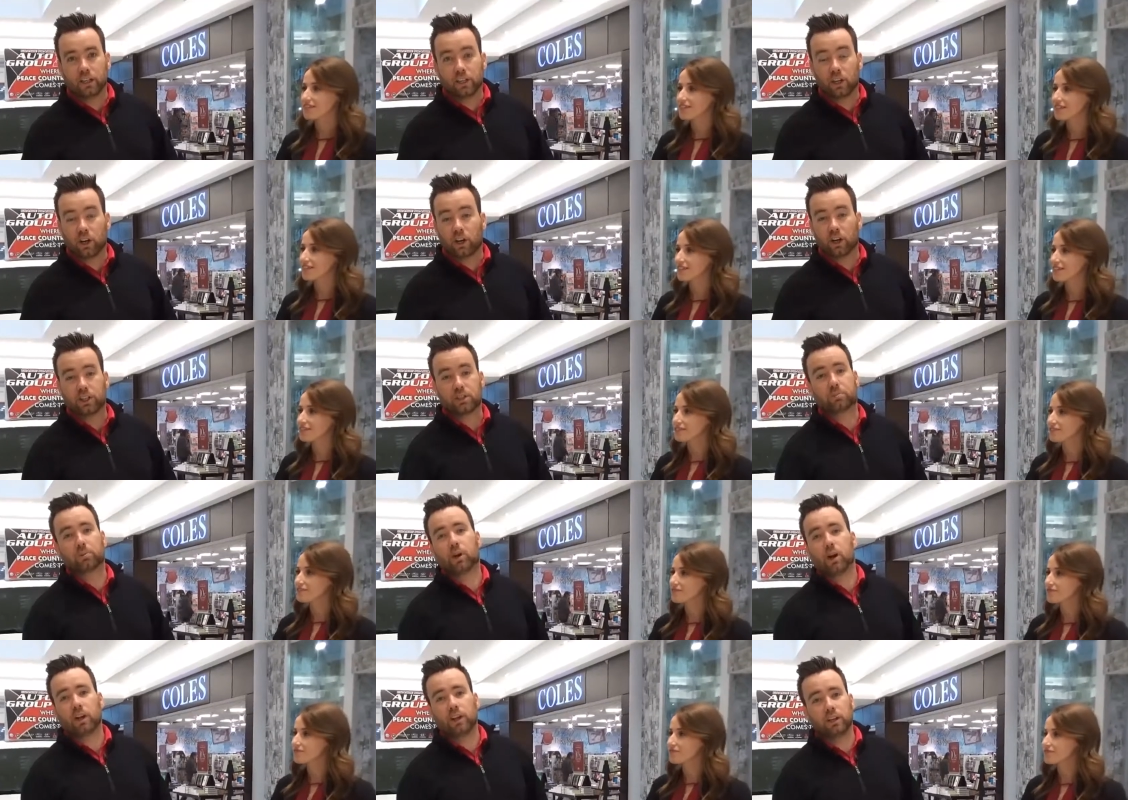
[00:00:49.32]
Speaker 1: Dodge
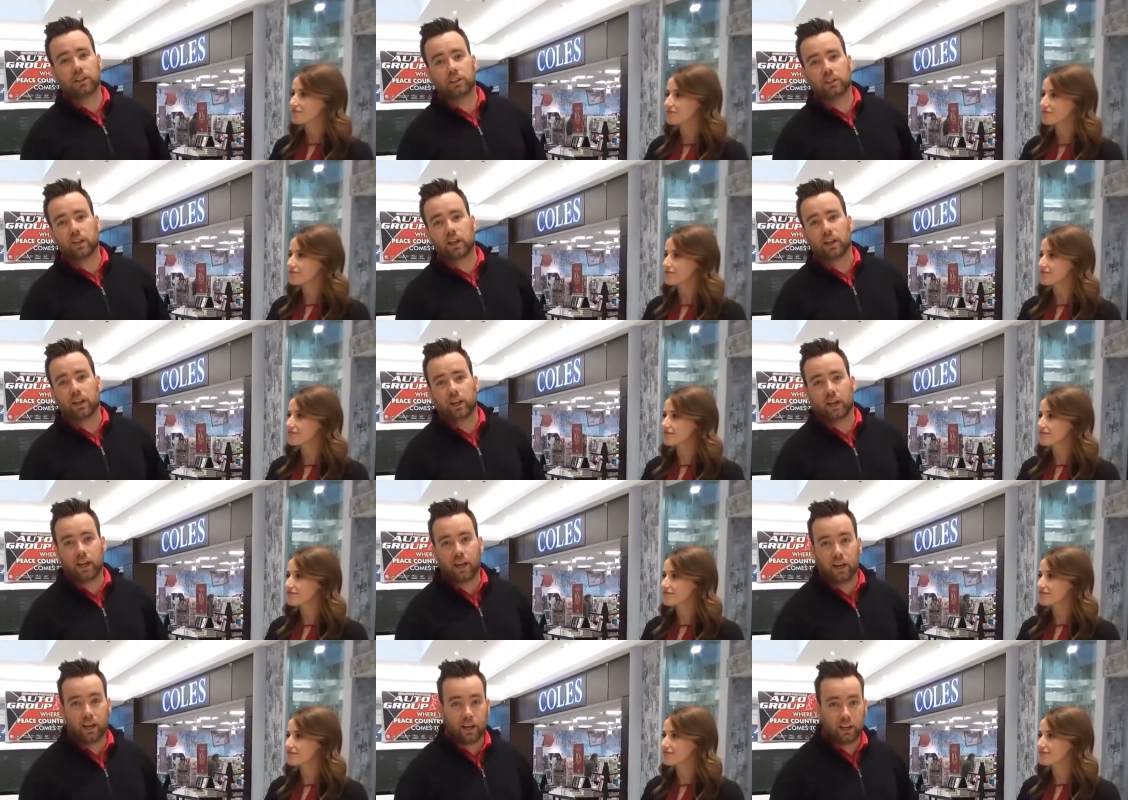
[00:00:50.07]
product.
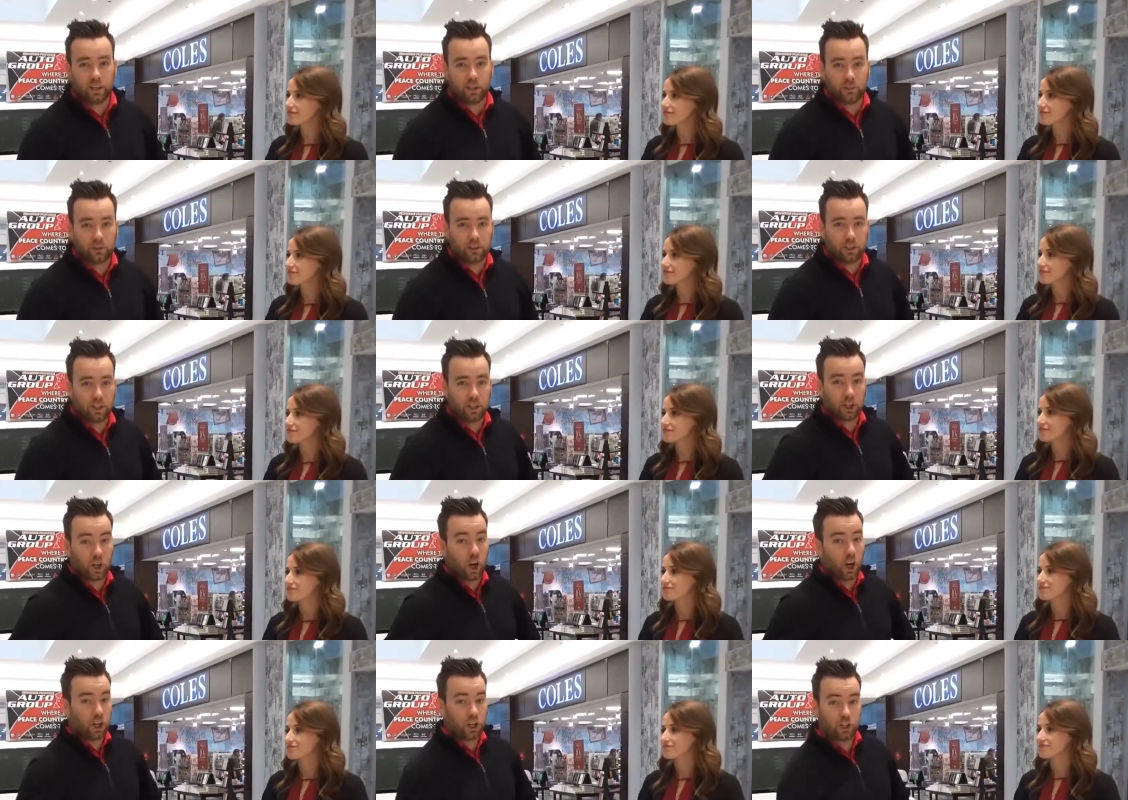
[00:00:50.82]
I uh, used to
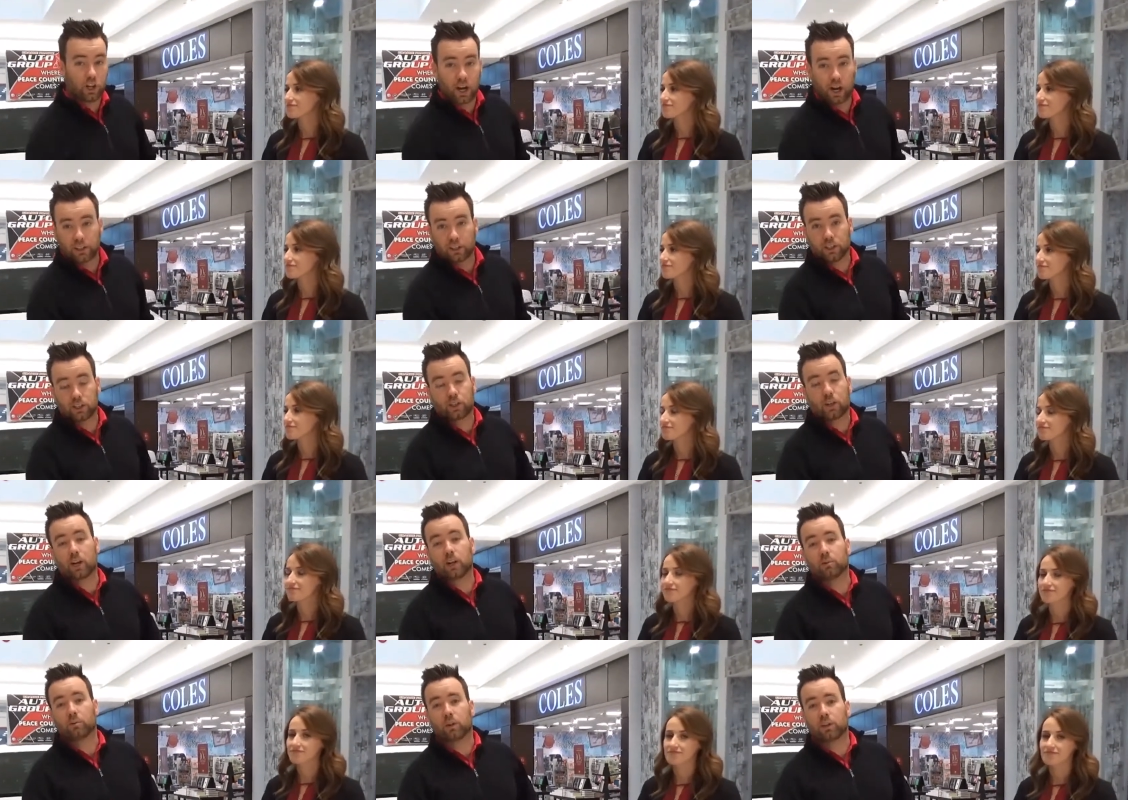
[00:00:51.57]
contract a
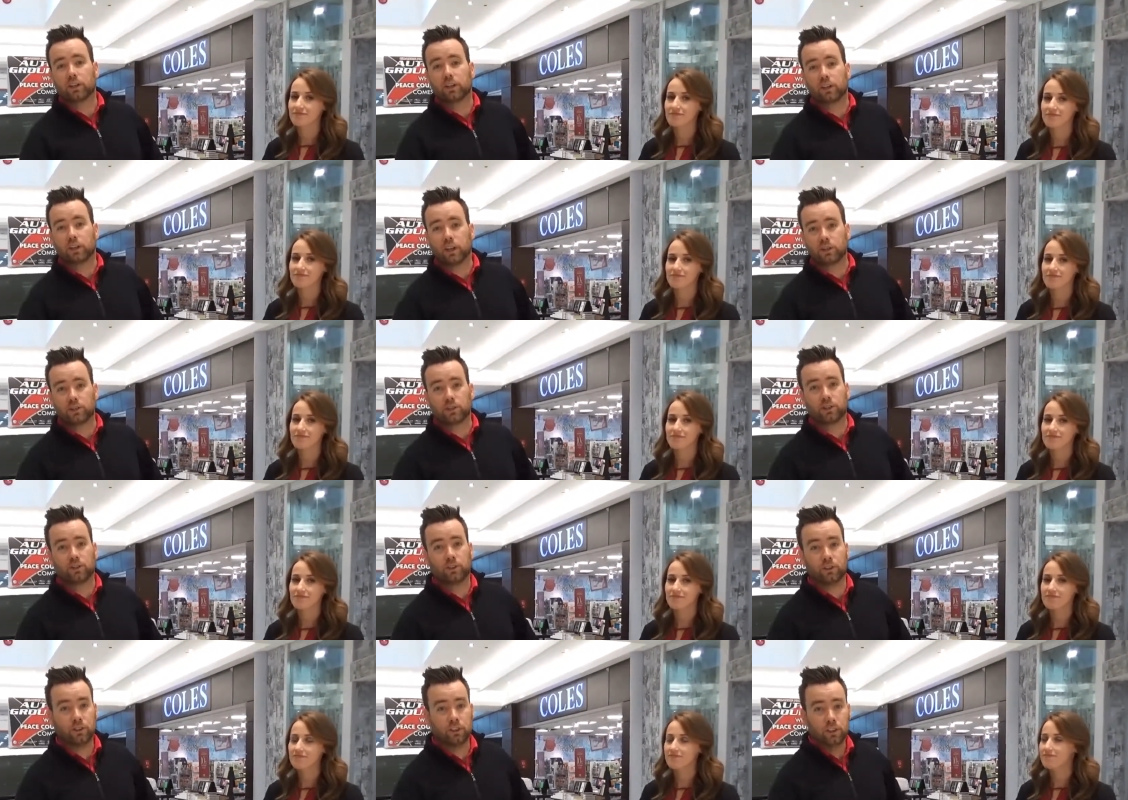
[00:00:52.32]
truck when I did
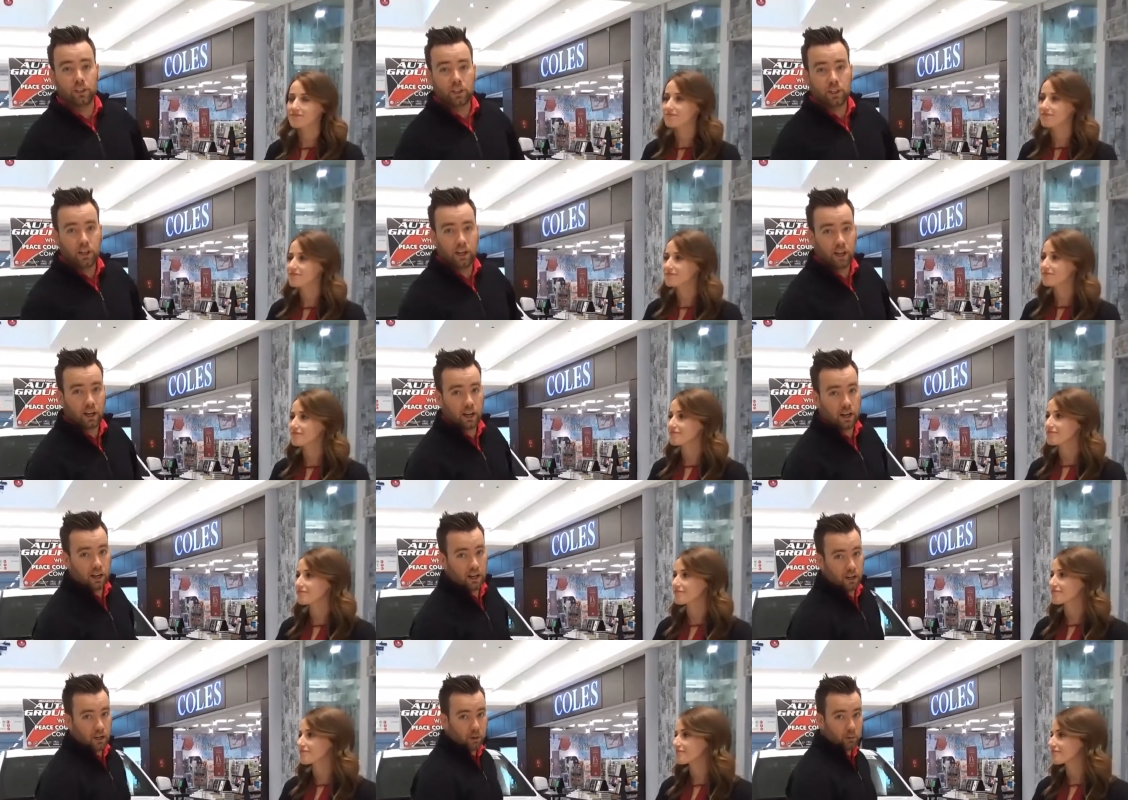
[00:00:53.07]
electrical,
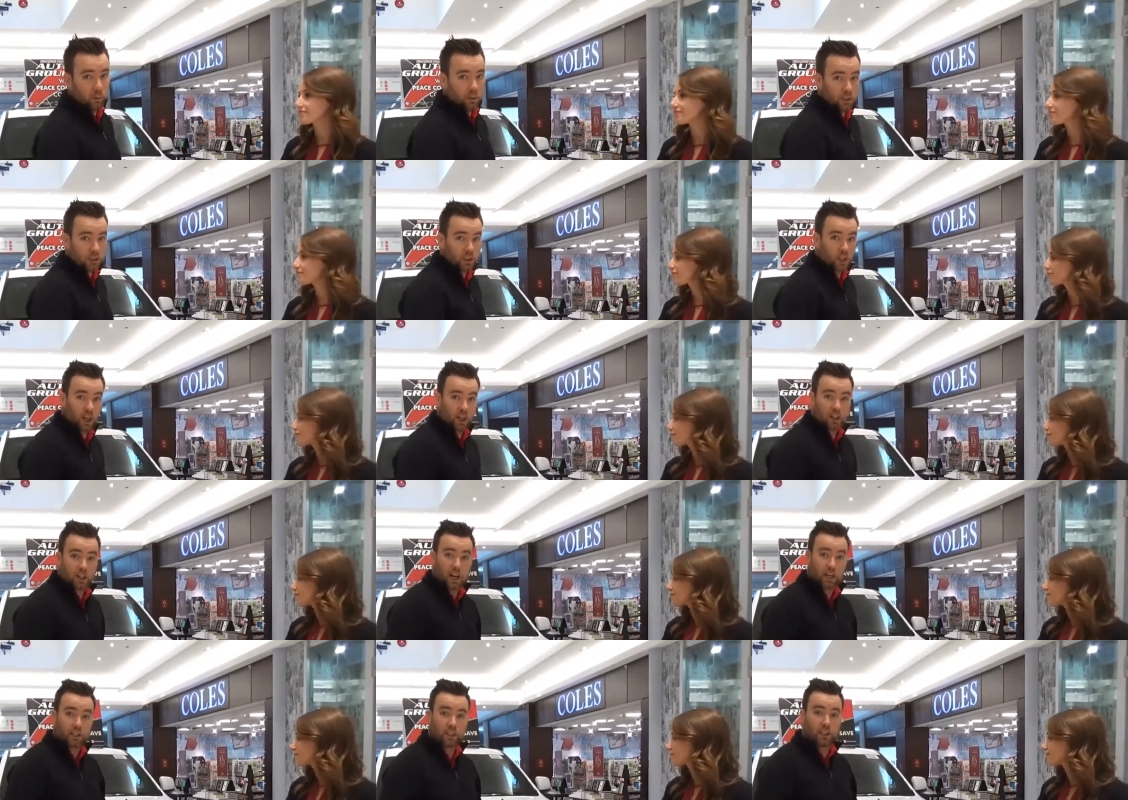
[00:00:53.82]
uh, was
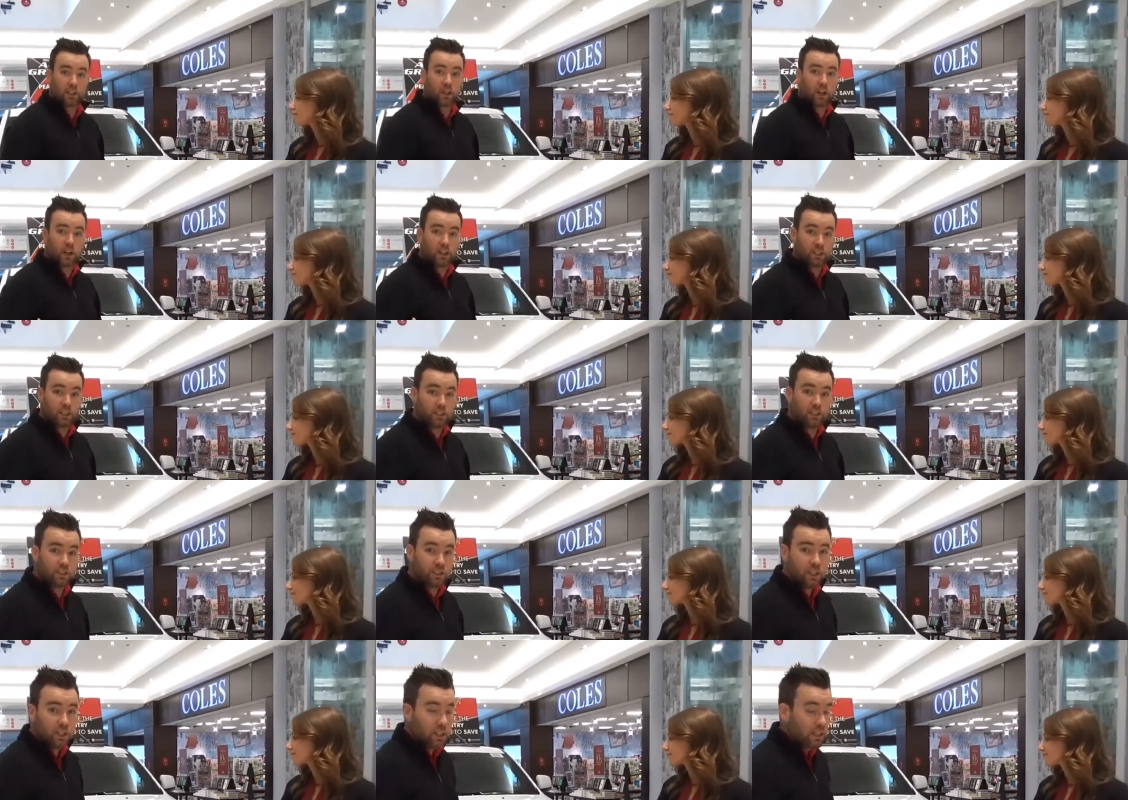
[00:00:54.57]
contracting Dodges.
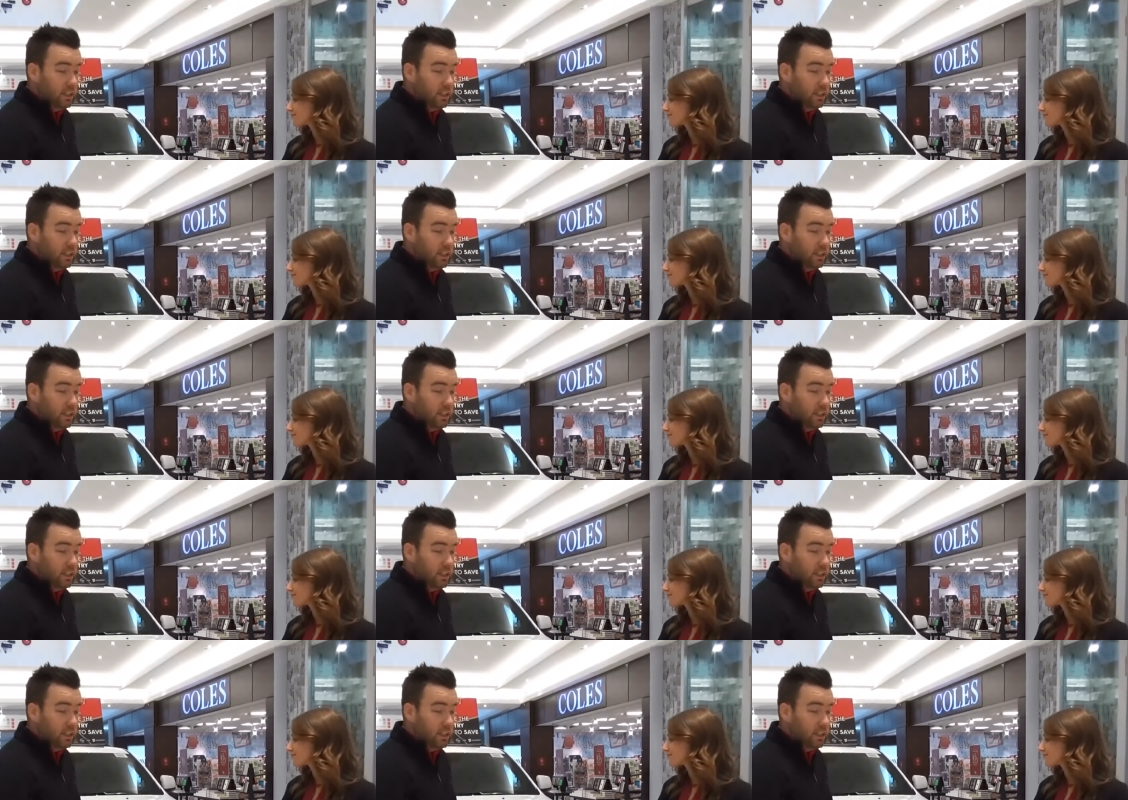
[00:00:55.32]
